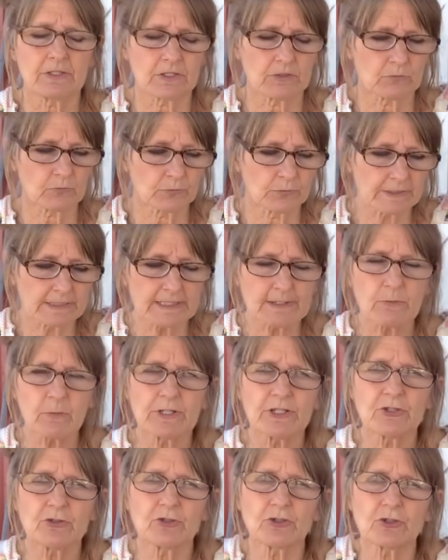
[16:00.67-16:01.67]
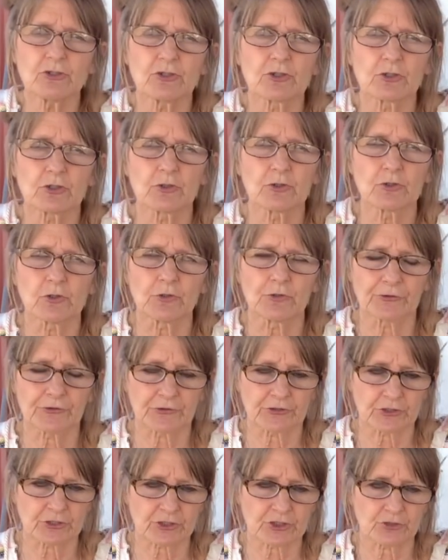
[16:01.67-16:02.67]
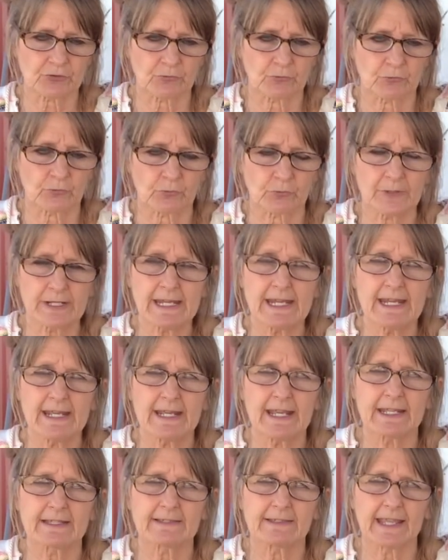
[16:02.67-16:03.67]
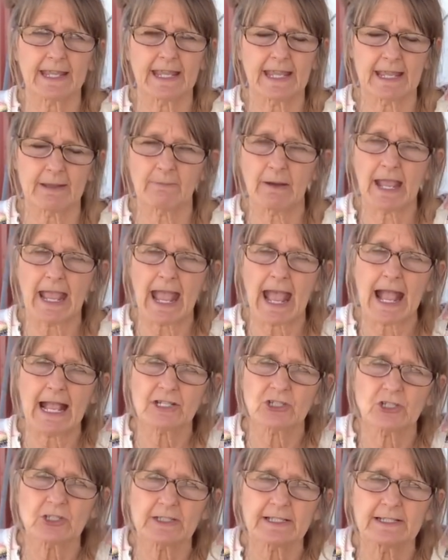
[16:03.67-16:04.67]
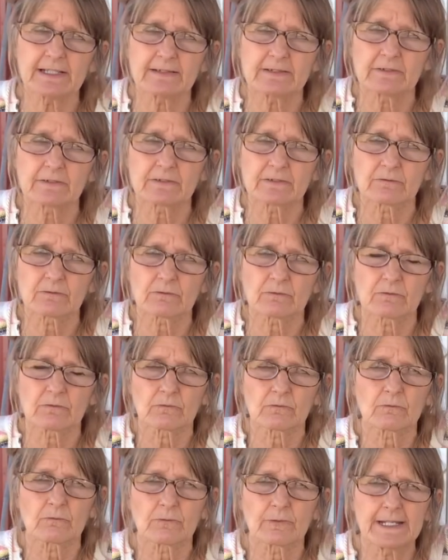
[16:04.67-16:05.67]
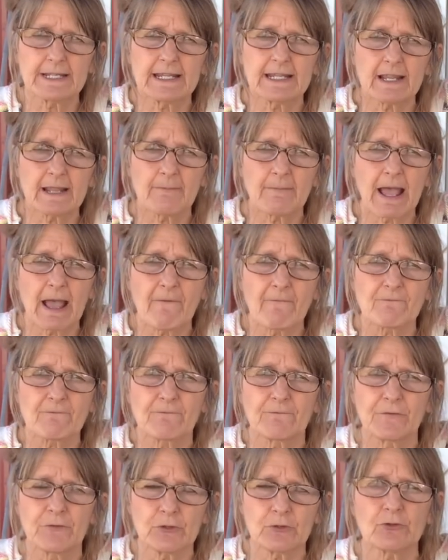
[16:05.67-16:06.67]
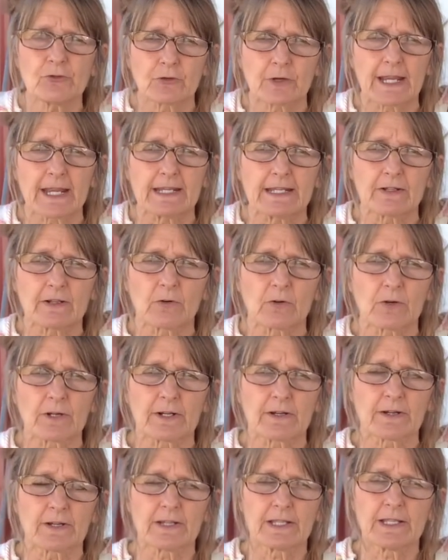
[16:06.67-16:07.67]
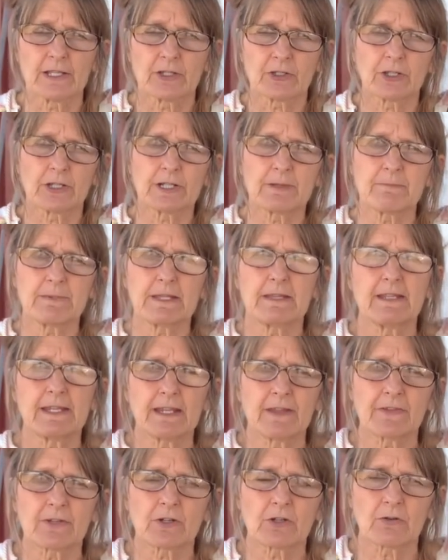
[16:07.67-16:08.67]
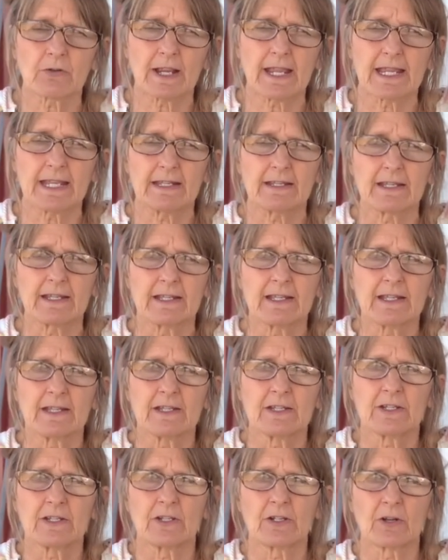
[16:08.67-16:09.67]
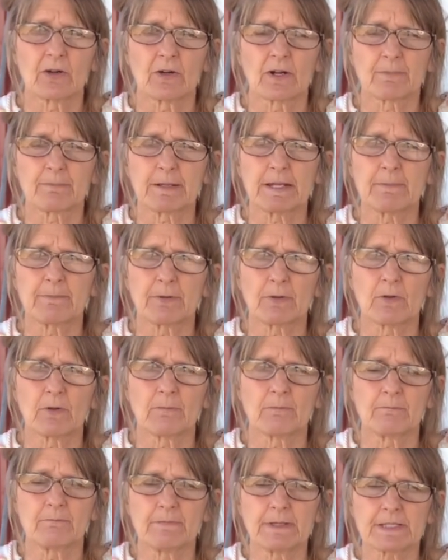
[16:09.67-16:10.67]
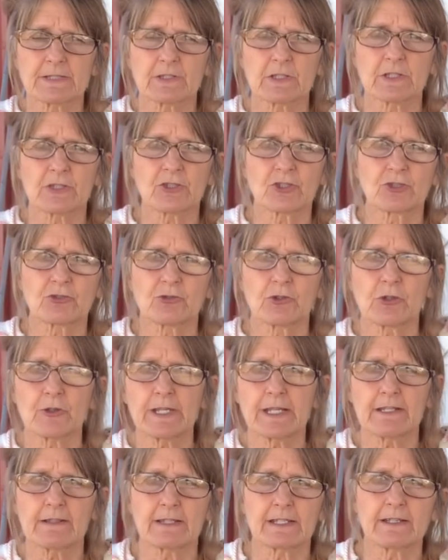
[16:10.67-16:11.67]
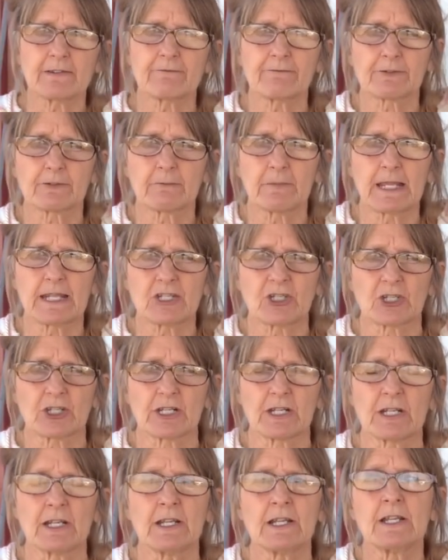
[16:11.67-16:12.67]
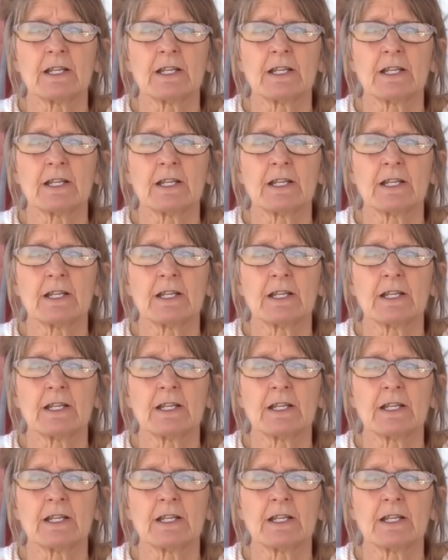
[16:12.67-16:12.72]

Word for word: when you do your Google search, read and say, am I actually reading about food grade? Or could it be the other grade? You know, are people misconstruing the information?